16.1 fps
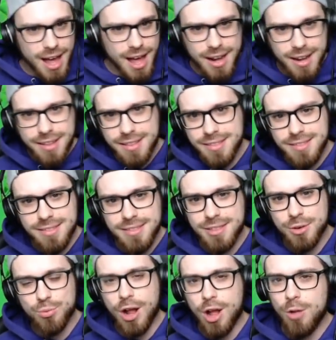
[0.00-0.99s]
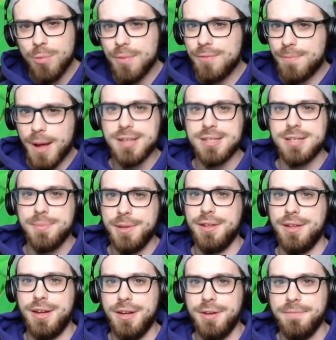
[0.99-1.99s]
out of the realm of
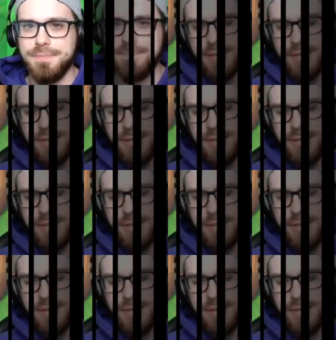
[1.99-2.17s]
possibility.